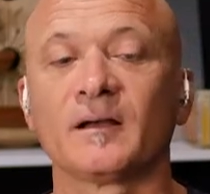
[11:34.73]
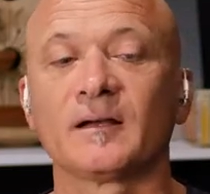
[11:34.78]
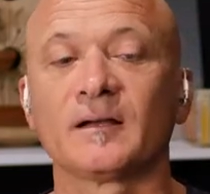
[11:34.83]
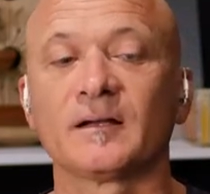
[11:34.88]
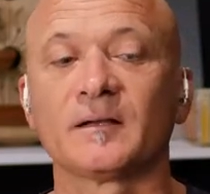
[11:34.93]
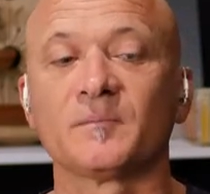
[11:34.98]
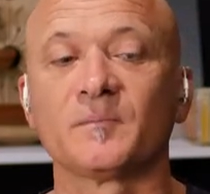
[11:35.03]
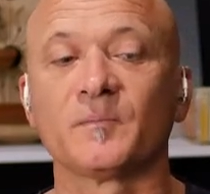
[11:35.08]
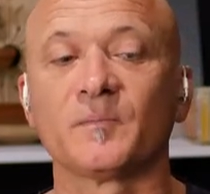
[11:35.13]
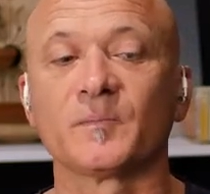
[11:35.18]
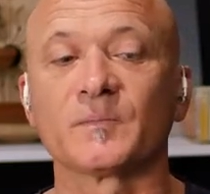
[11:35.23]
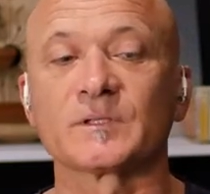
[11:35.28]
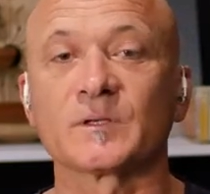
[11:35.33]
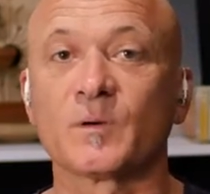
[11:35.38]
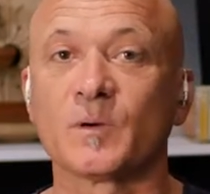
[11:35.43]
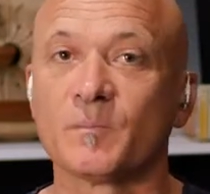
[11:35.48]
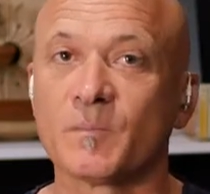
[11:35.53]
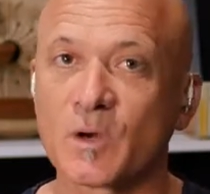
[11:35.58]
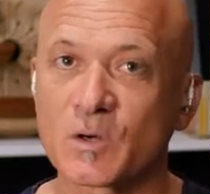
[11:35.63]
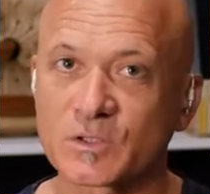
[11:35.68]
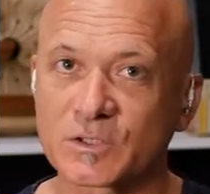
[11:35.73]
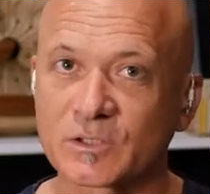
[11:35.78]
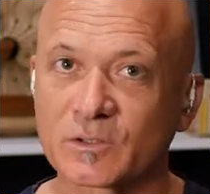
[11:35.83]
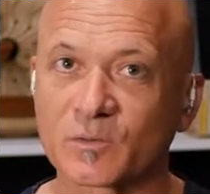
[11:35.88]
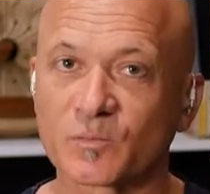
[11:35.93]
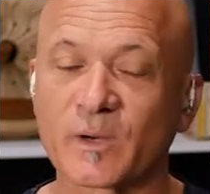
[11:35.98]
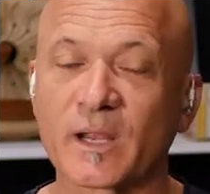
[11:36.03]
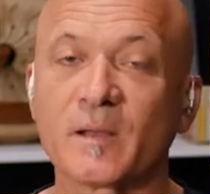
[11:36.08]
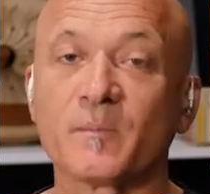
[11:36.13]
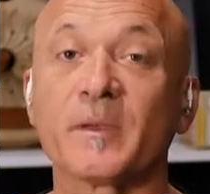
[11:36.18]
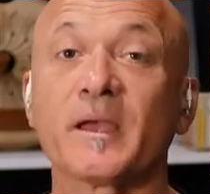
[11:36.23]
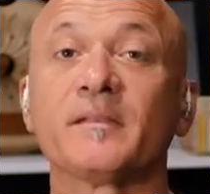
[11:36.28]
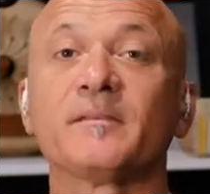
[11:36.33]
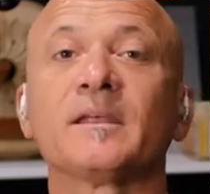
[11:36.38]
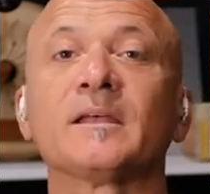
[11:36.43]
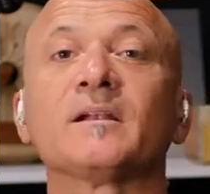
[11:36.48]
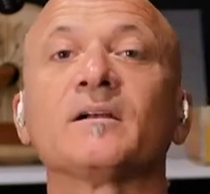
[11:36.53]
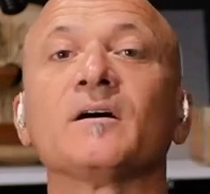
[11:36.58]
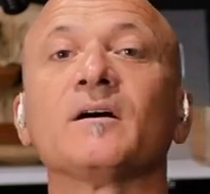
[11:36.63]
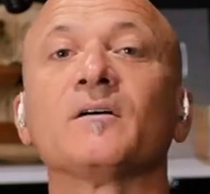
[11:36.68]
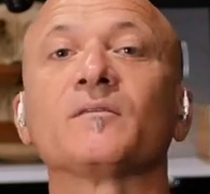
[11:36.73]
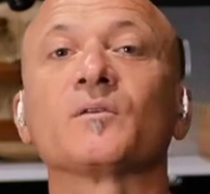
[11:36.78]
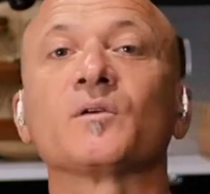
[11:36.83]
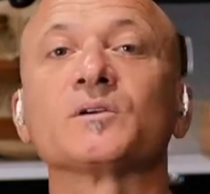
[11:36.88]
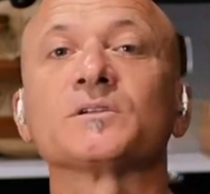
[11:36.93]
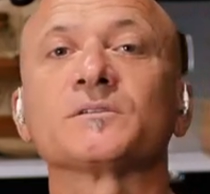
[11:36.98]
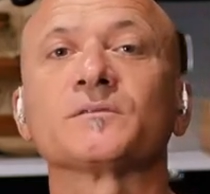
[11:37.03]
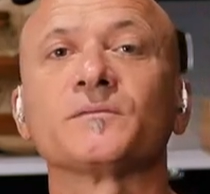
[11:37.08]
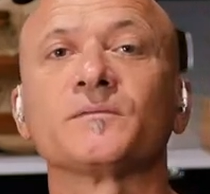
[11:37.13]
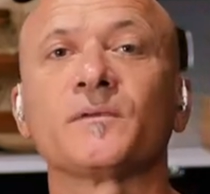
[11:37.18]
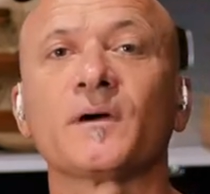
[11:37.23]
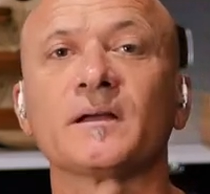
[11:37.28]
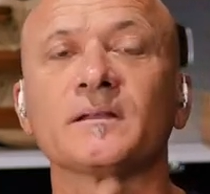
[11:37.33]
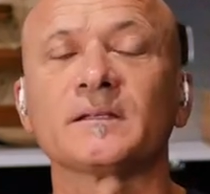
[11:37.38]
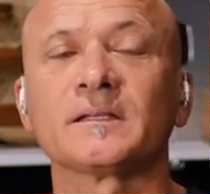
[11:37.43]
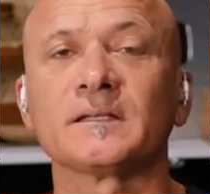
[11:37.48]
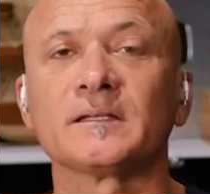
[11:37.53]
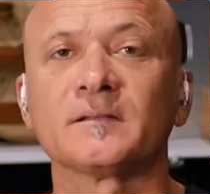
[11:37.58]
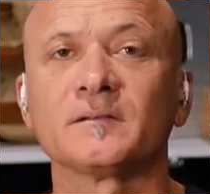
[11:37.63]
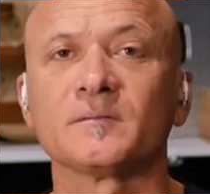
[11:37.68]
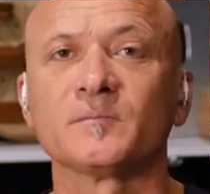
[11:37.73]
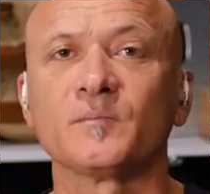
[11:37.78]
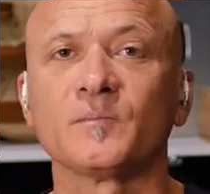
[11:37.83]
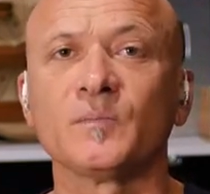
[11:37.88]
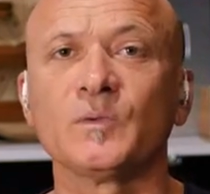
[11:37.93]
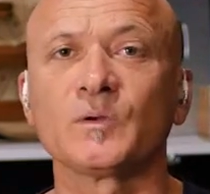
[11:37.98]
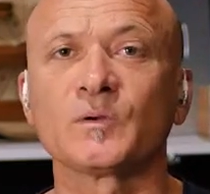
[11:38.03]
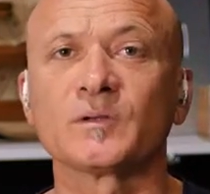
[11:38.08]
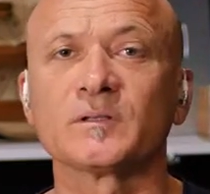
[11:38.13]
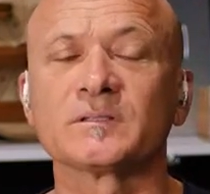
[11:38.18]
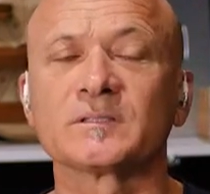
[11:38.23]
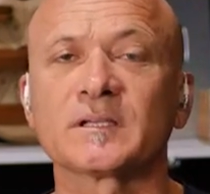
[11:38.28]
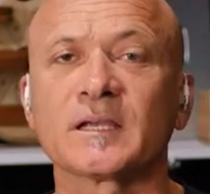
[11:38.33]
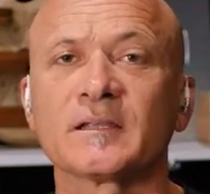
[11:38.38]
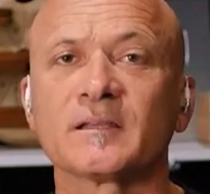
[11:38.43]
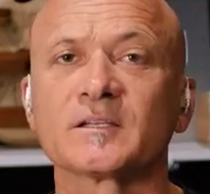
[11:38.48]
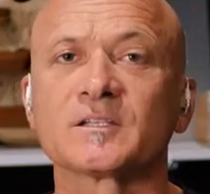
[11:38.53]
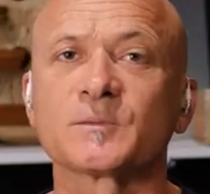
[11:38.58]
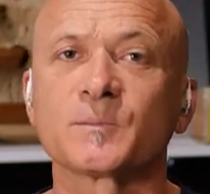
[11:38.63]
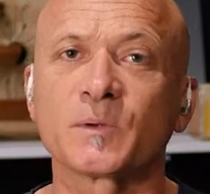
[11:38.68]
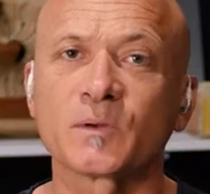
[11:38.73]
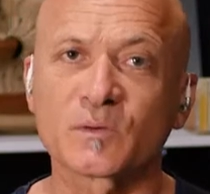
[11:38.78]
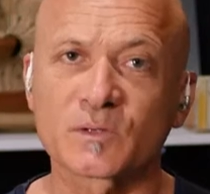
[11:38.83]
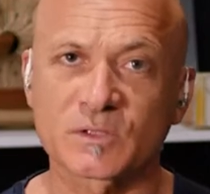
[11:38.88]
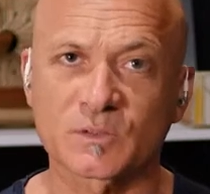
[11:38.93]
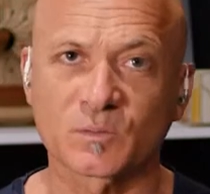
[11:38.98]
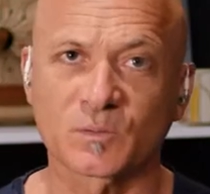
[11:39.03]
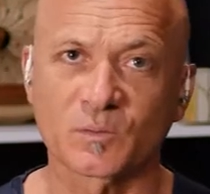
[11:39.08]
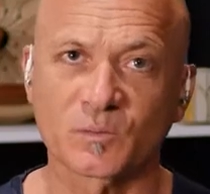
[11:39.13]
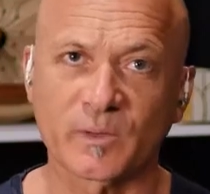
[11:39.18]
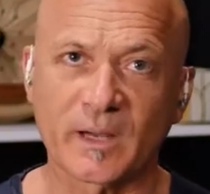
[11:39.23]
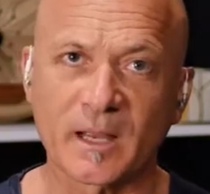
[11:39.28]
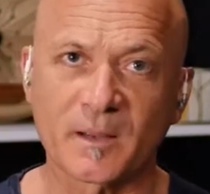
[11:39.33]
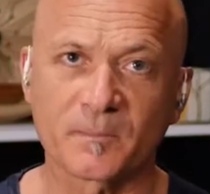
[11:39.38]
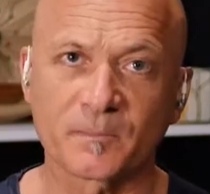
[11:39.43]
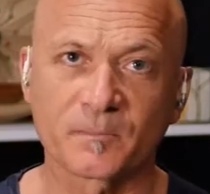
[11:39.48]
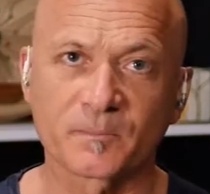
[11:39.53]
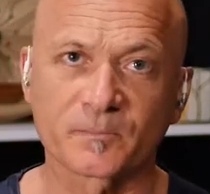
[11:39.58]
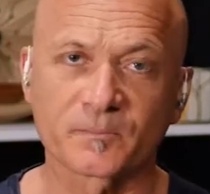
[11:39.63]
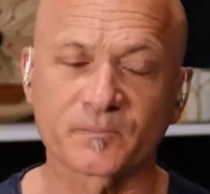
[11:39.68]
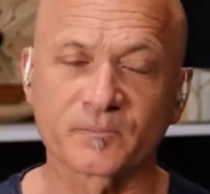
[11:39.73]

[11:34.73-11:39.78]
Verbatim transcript: Um, so emotional realm, and then of course, finally, you could say the spiritual realm,